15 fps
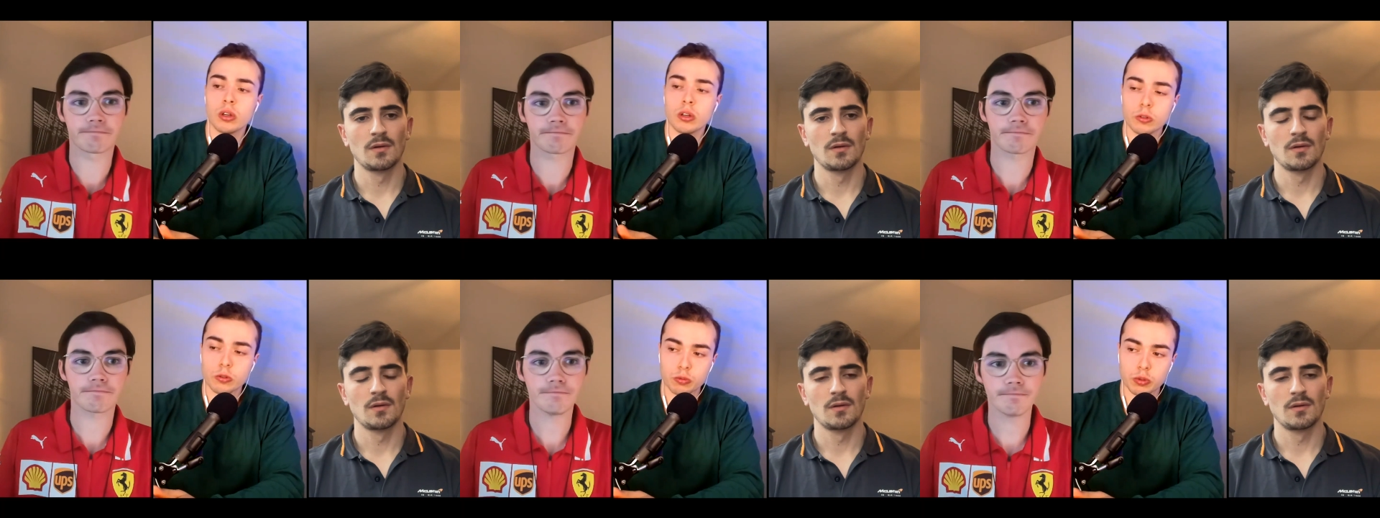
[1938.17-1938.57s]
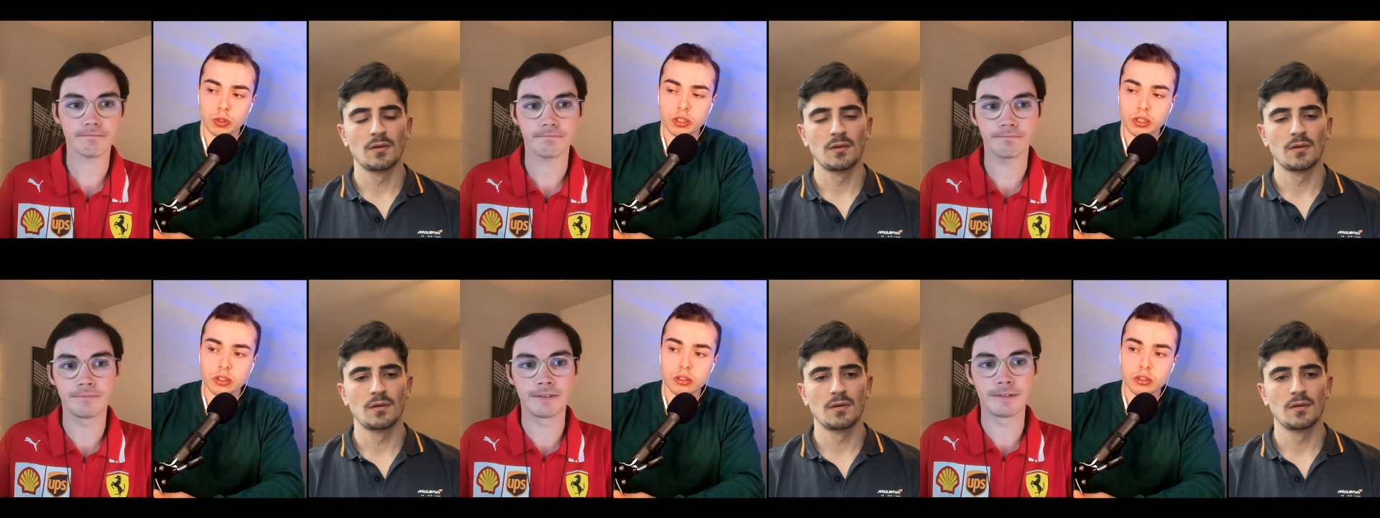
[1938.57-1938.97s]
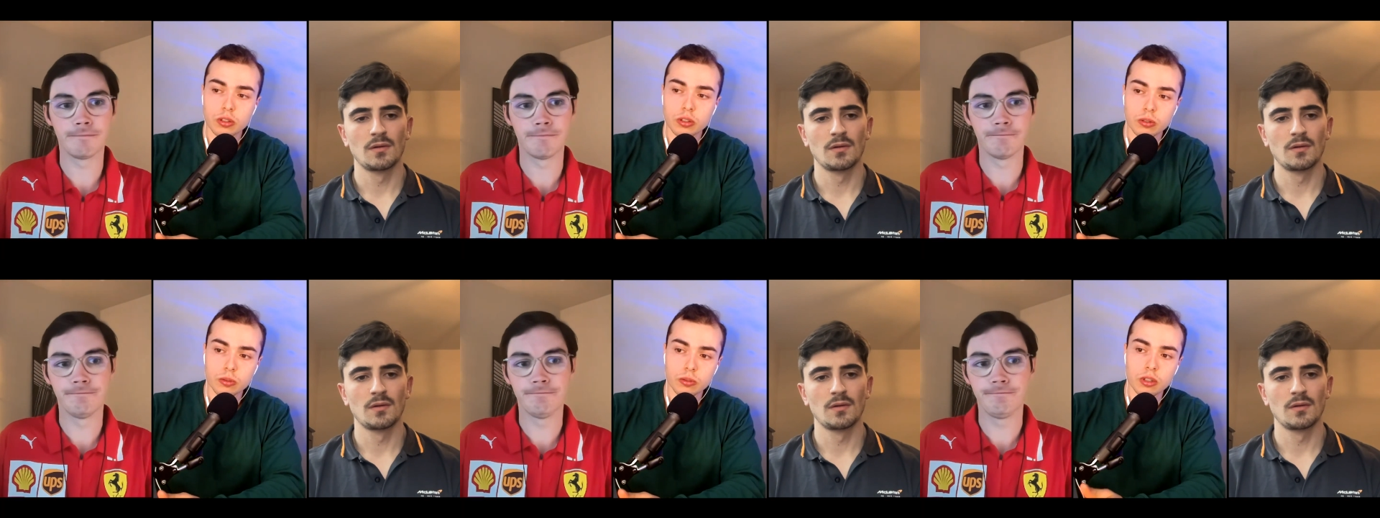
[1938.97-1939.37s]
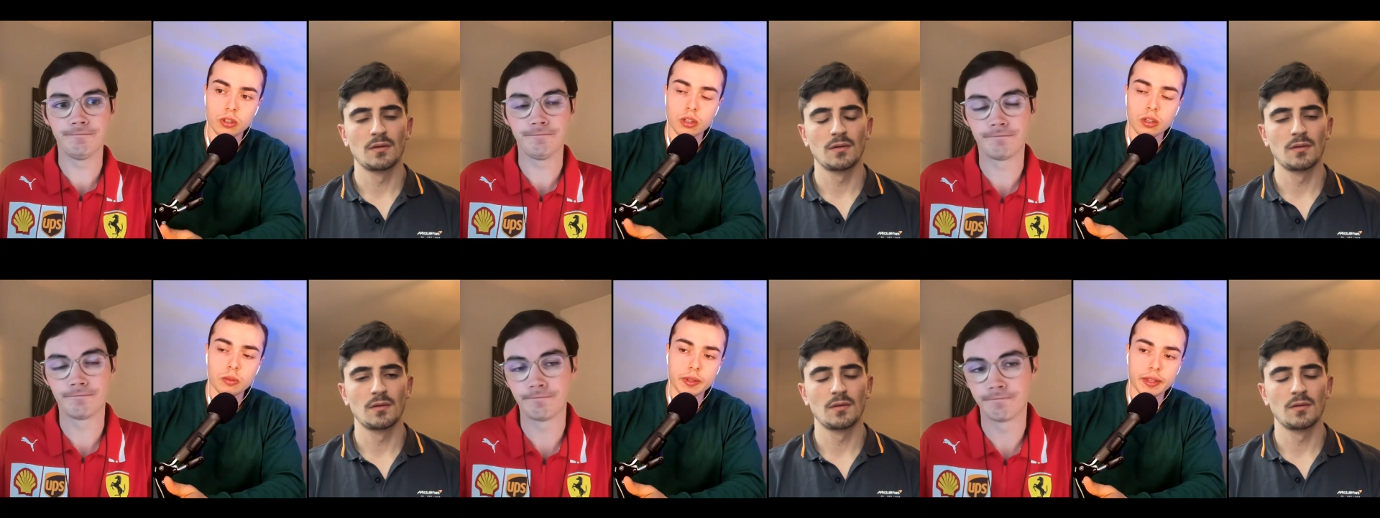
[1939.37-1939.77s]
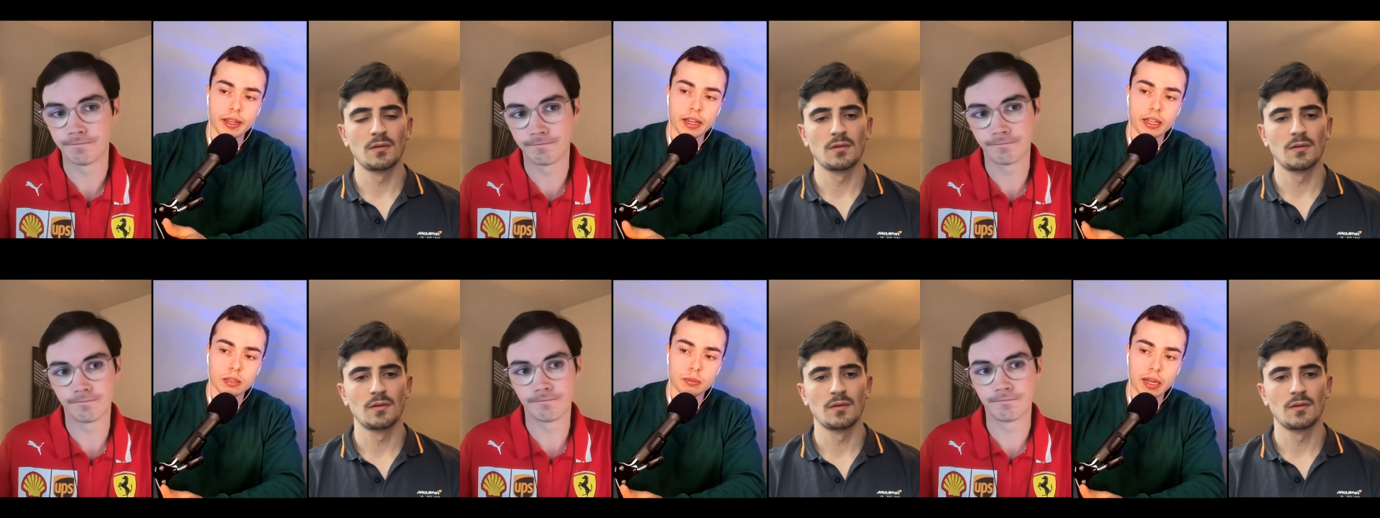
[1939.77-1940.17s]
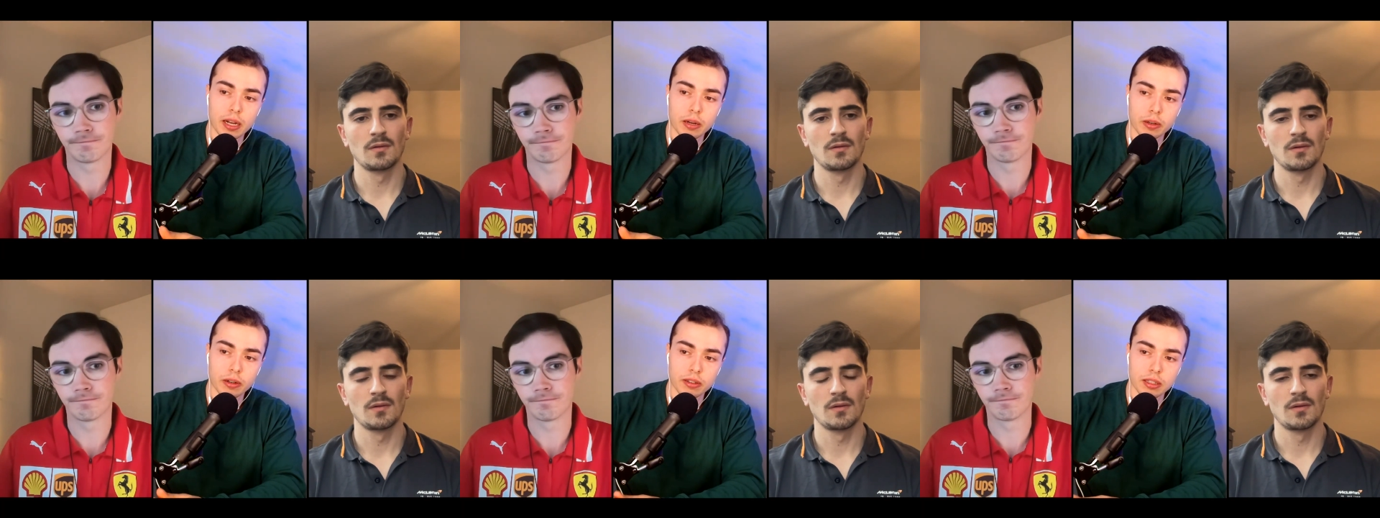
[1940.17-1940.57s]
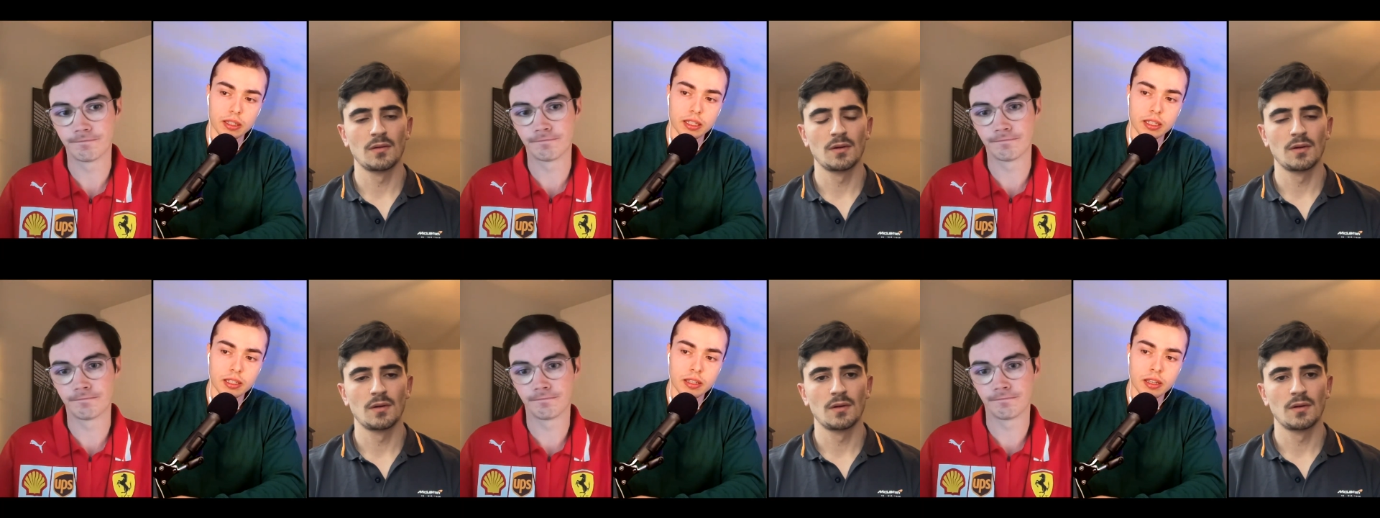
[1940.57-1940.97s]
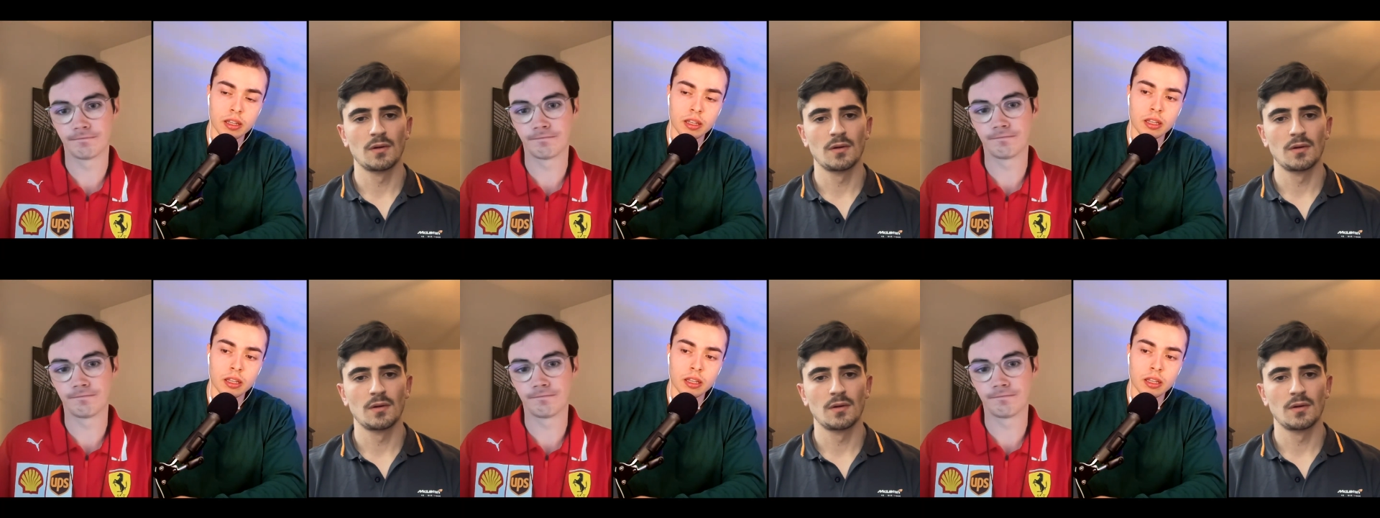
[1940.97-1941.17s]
Speaker 1: who's really in tune with the higher power, is